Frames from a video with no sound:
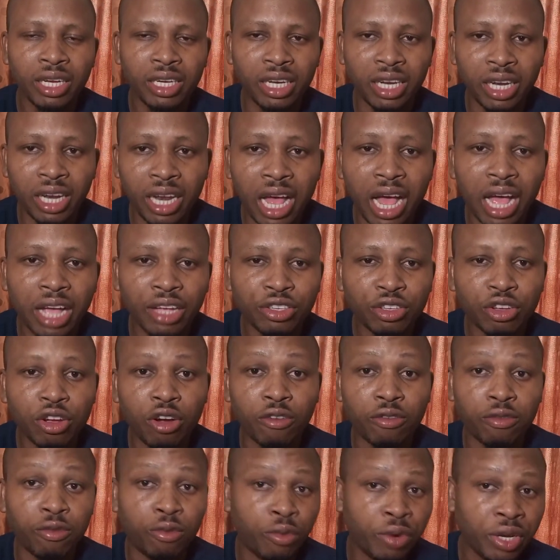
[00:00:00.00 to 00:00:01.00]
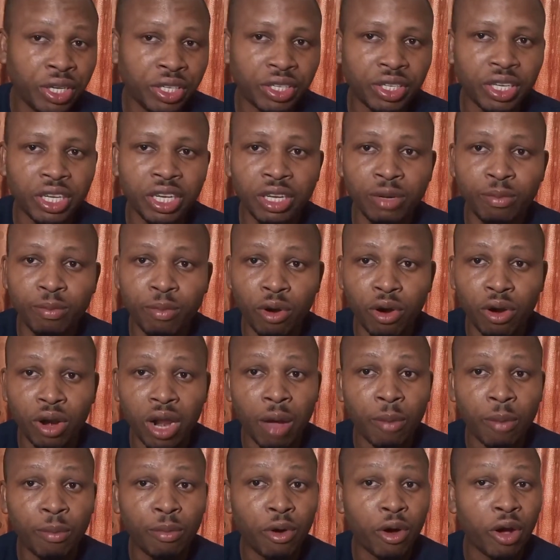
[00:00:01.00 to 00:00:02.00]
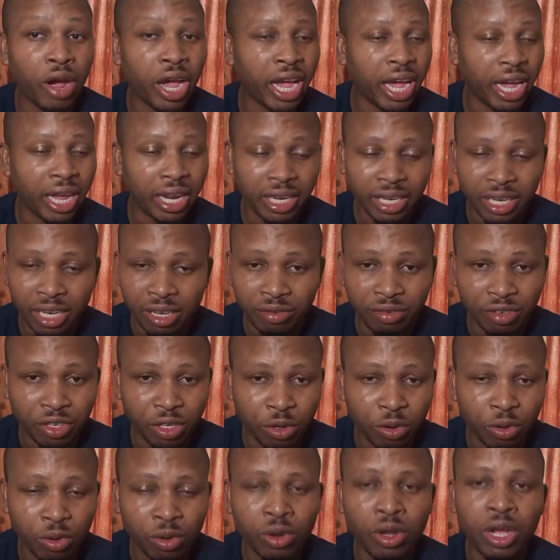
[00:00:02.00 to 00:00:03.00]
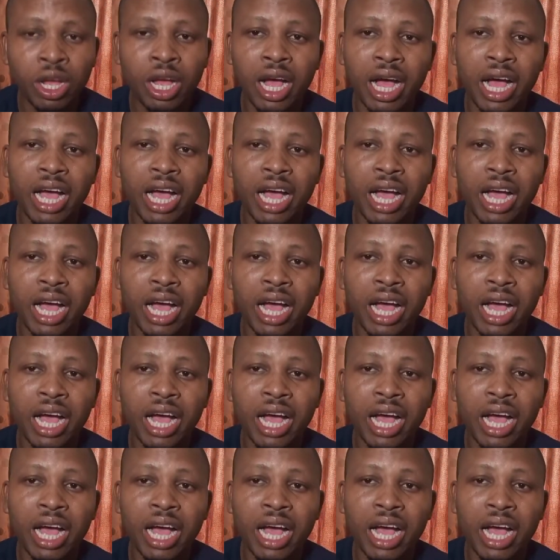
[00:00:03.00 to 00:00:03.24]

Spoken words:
the lives of Wizkid, Burna Boy, and Davido.